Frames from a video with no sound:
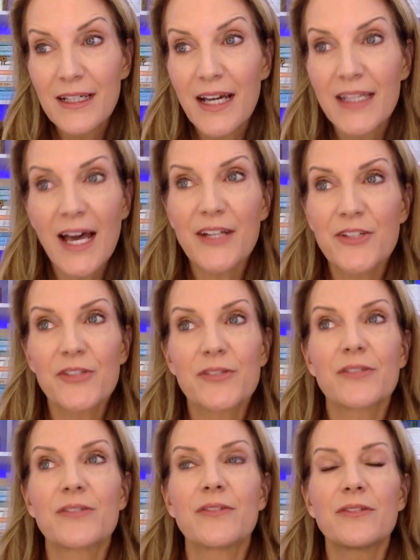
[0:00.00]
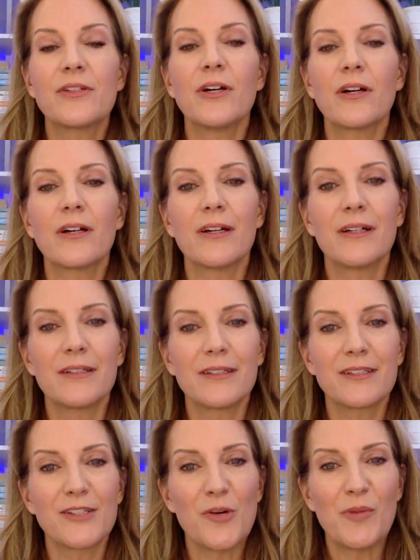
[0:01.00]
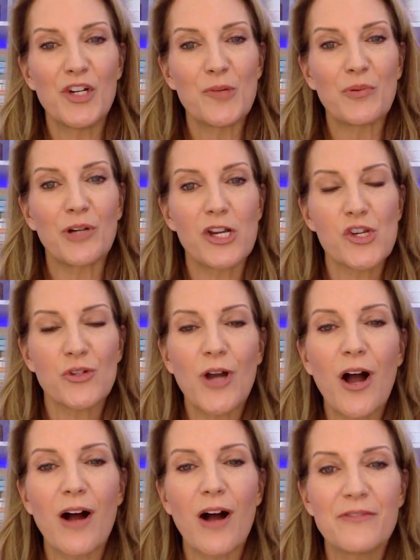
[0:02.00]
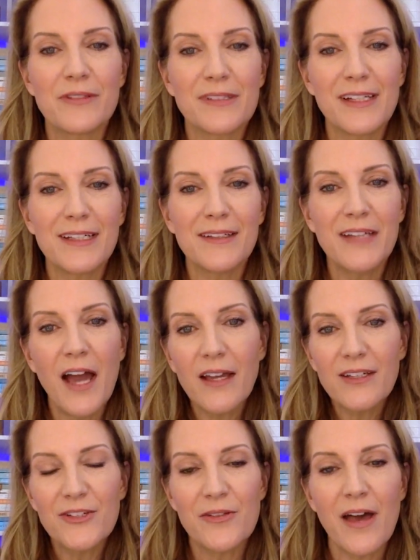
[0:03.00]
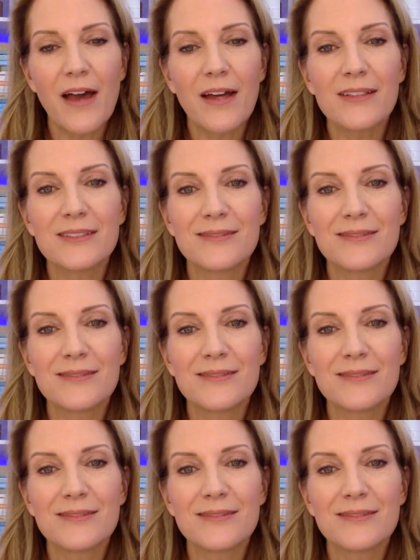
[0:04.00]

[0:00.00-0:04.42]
And that just took so much pressure off. And it's like, yeah, I can do that.